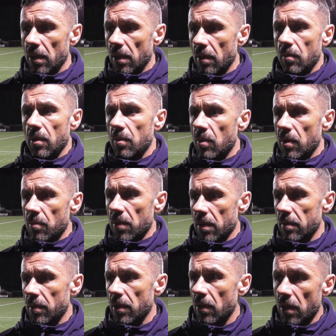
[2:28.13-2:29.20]
You know, what, what,
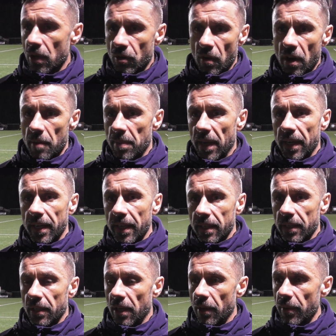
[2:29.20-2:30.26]
what, we're not going to cry about it.
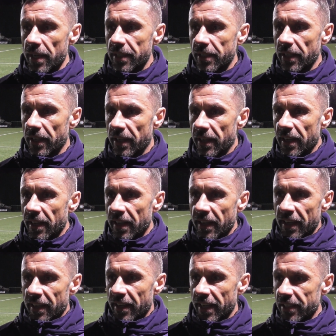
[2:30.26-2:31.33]
You know, it's a,
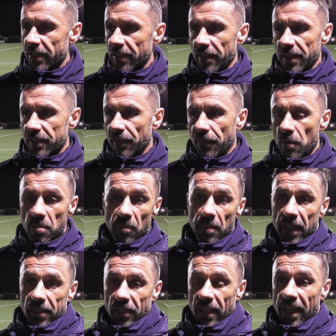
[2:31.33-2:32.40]
it's a, it's a football
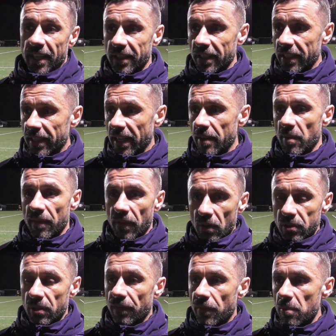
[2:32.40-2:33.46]
match. At the end of the day, we've
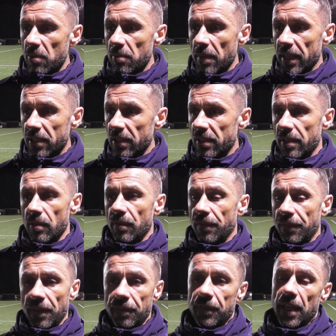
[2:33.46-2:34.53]
lost the football match. There's still
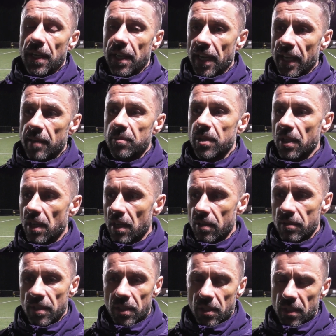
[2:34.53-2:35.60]
15 games to
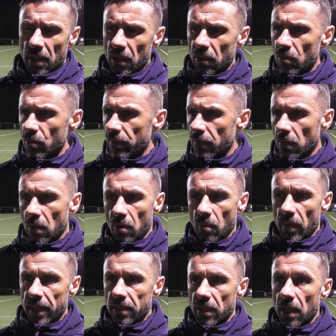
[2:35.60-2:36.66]
go. There's still an awful
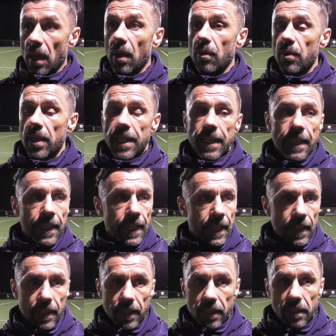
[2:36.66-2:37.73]
long way to go.
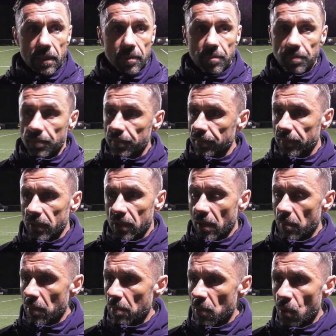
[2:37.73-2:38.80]
Um, you
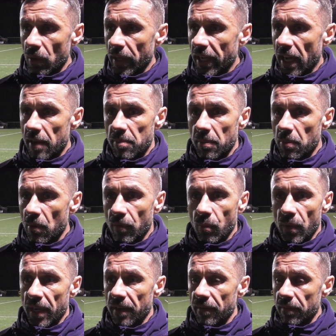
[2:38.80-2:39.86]
know, we're more than capable of
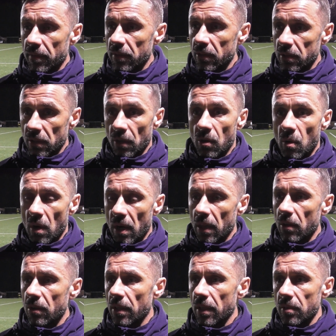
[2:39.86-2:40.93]
winning, you know, quite a
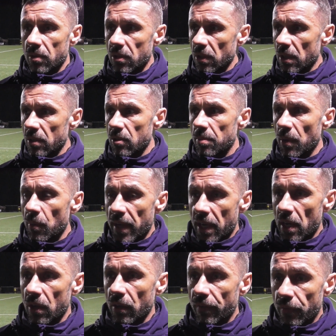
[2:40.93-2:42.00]
lot of those. So, but we
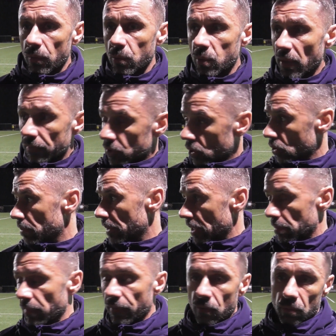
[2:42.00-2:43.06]
can't afford to have too
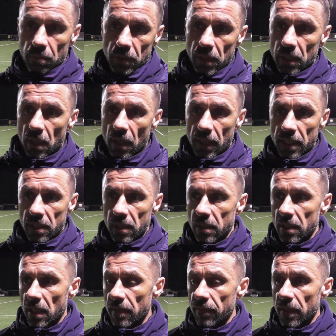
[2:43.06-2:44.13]
many performances like this
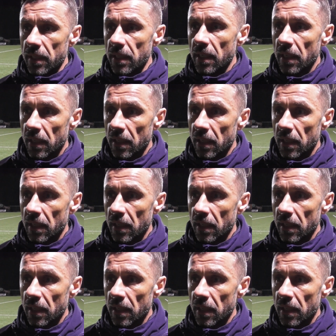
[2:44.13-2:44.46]
this evening.